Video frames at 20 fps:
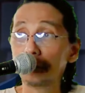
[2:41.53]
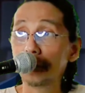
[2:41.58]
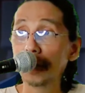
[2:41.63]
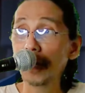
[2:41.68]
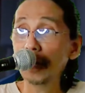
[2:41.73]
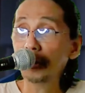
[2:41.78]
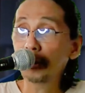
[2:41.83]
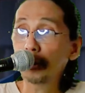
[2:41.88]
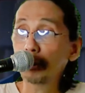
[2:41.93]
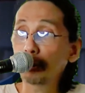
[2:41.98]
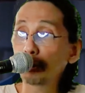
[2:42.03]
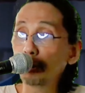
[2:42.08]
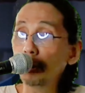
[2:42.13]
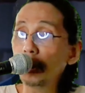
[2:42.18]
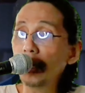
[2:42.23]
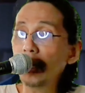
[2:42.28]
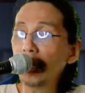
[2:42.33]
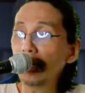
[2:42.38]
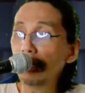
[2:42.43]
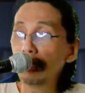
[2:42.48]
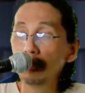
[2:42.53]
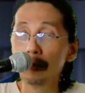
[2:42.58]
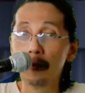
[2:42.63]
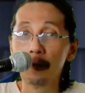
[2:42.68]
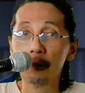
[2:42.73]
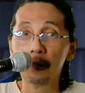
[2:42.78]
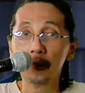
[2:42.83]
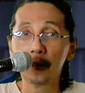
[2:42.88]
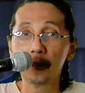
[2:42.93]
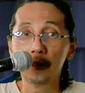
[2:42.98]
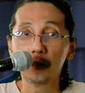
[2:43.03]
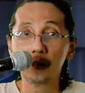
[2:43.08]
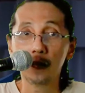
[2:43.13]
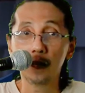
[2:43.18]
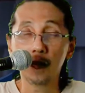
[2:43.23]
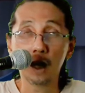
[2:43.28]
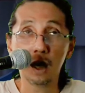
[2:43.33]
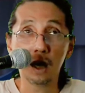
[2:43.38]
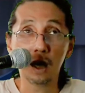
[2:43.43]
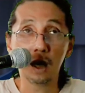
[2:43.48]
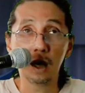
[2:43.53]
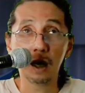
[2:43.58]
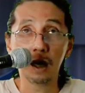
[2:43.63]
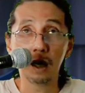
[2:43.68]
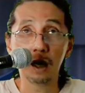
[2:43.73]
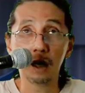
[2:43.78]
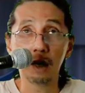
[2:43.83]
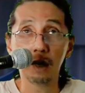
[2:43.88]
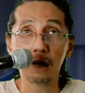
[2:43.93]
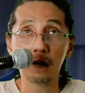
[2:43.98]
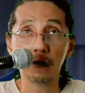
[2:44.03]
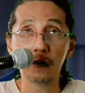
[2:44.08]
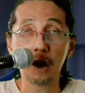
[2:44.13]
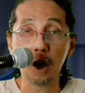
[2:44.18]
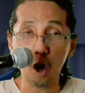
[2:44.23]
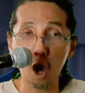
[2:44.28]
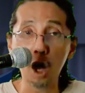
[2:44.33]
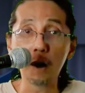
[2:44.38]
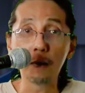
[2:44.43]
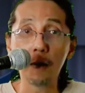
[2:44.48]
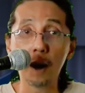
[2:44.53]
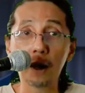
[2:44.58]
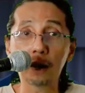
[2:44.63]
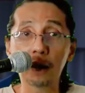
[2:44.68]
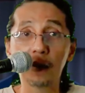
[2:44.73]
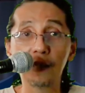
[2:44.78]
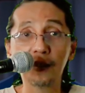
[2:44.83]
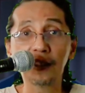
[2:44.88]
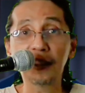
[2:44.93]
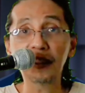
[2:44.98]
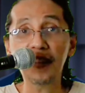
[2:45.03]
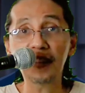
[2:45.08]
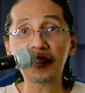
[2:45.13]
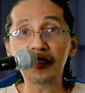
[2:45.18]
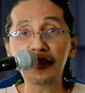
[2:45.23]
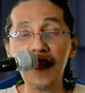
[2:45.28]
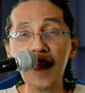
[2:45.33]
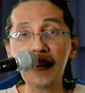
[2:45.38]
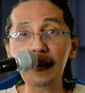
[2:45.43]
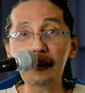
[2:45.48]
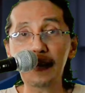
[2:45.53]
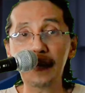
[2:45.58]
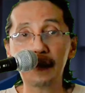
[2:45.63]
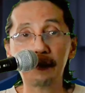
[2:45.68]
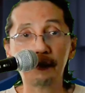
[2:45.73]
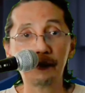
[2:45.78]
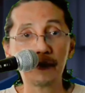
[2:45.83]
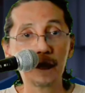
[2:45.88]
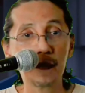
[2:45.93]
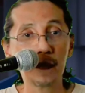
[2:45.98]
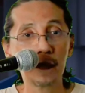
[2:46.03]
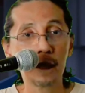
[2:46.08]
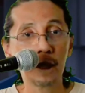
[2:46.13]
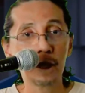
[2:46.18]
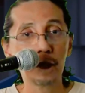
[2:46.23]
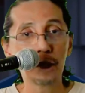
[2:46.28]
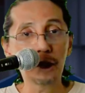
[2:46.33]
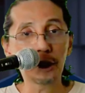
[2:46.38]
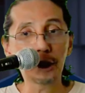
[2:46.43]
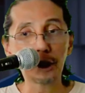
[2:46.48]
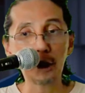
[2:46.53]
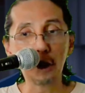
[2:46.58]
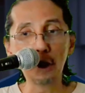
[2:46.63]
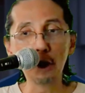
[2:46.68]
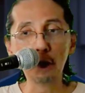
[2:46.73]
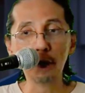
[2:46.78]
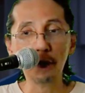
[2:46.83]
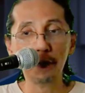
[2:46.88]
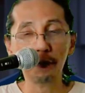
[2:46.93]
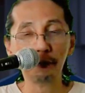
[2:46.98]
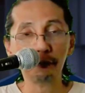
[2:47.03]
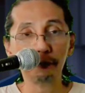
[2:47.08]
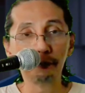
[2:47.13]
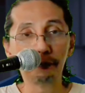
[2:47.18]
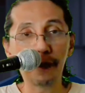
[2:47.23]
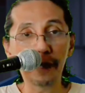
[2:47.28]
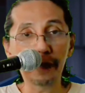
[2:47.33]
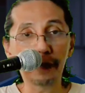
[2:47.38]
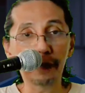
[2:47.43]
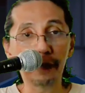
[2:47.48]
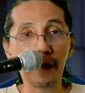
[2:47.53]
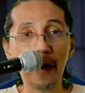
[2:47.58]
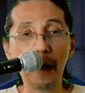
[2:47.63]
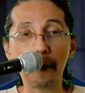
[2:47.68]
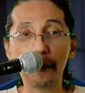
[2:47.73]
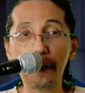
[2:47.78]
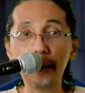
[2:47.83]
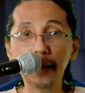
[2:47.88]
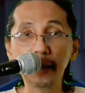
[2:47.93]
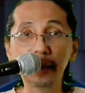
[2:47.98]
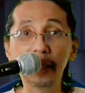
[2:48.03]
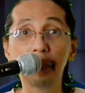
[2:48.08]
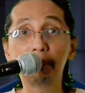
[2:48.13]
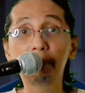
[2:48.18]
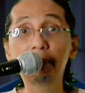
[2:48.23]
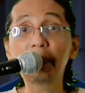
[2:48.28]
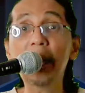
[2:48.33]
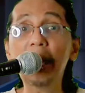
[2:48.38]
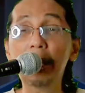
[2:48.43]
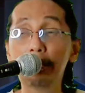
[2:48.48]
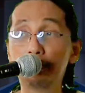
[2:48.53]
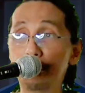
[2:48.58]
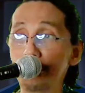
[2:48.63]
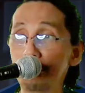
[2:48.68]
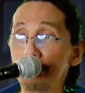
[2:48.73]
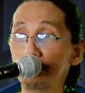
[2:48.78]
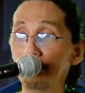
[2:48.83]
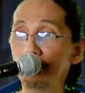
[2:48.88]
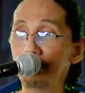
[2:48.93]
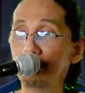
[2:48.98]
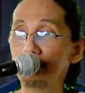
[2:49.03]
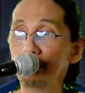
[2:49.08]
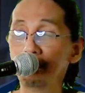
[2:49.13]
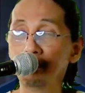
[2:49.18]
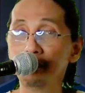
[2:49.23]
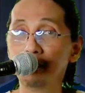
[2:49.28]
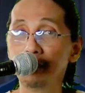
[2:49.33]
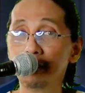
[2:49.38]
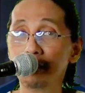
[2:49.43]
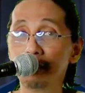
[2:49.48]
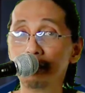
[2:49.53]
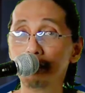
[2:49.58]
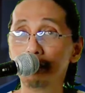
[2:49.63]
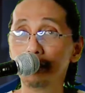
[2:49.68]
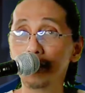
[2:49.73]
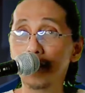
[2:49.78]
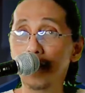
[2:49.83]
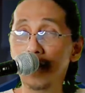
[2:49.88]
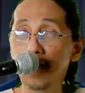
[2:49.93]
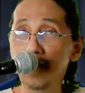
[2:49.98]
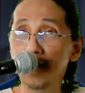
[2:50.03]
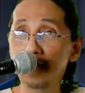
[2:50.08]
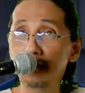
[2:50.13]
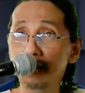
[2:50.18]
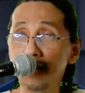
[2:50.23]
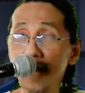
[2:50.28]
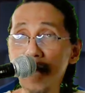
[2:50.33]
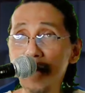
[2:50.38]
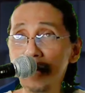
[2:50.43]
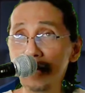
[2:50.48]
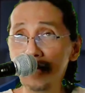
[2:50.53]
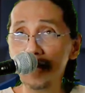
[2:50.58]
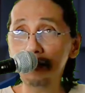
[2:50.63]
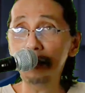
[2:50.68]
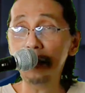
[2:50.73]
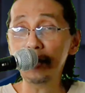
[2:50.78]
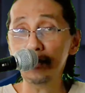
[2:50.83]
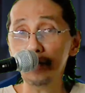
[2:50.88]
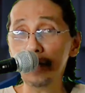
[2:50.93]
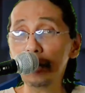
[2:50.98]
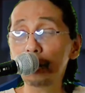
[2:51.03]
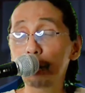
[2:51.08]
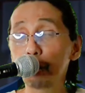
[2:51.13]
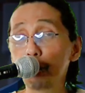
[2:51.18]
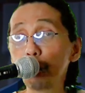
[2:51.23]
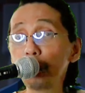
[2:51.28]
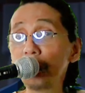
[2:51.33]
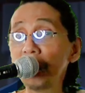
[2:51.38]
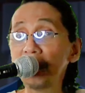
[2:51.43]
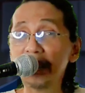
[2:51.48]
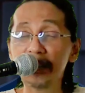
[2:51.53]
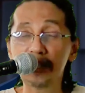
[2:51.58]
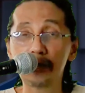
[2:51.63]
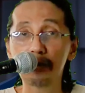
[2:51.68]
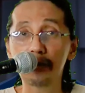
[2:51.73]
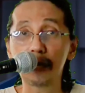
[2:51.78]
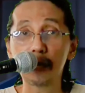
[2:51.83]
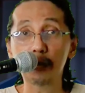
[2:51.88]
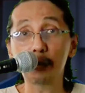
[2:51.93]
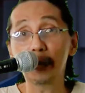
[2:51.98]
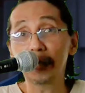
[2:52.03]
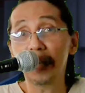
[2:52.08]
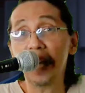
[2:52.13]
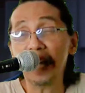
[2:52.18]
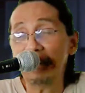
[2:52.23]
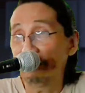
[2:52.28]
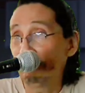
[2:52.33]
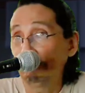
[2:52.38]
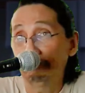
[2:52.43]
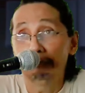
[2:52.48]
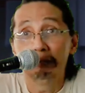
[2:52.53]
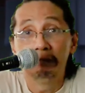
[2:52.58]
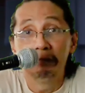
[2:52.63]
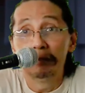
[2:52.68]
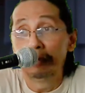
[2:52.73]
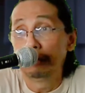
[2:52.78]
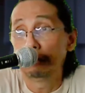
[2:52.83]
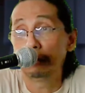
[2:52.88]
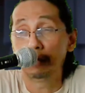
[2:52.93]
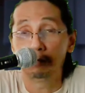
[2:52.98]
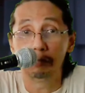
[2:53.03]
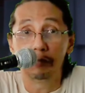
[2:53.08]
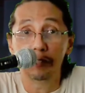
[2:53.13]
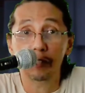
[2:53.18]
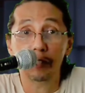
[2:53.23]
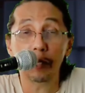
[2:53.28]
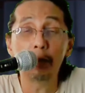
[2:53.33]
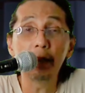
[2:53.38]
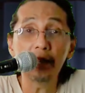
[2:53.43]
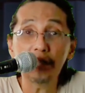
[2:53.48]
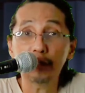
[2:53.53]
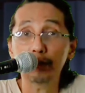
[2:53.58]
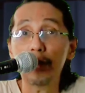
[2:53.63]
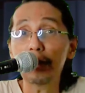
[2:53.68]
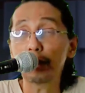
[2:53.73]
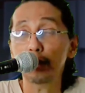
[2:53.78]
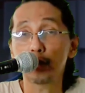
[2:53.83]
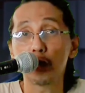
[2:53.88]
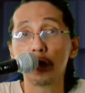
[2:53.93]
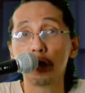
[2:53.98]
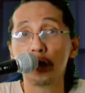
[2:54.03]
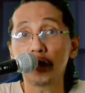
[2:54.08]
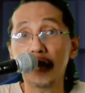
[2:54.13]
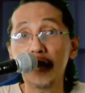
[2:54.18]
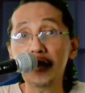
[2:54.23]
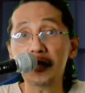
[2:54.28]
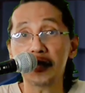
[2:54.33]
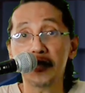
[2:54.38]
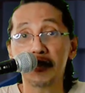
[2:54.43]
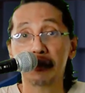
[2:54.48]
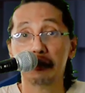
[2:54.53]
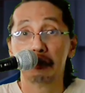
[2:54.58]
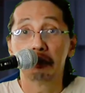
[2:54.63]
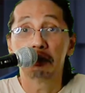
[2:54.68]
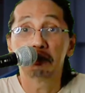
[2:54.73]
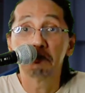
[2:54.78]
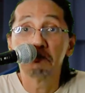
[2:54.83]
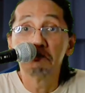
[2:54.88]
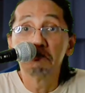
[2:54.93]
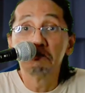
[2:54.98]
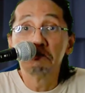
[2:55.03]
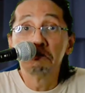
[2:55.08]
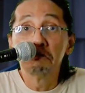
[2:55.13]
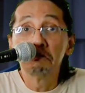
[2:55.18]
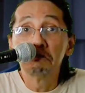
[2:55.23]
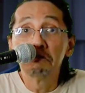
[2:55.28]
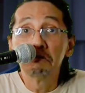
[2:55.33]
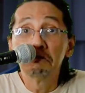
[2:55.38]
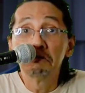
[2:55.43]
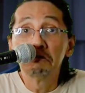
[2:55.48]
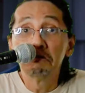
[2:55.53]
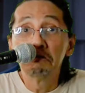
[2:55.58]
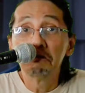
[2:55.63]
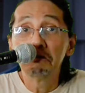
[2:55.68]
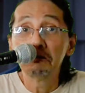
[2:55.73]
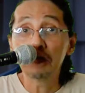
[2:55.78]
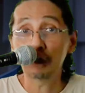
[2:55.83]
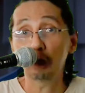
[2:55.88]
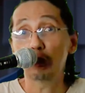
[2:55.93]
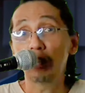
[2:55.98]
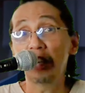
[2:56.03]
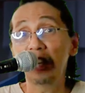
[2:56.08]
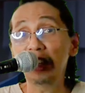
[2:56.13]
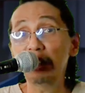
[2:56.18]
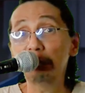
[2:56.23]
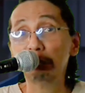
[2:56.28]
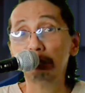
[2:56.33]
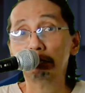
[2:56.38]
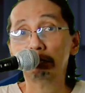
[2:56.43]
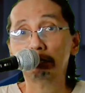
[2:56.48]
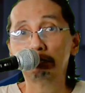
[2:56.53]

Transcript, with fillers: it's truly uh, the hallmark of a detective anime. Slow, but a build-up type. And yeah, it can be excruciating sometimes, but hey, someone is trying to solve a case here. Natural lang yun.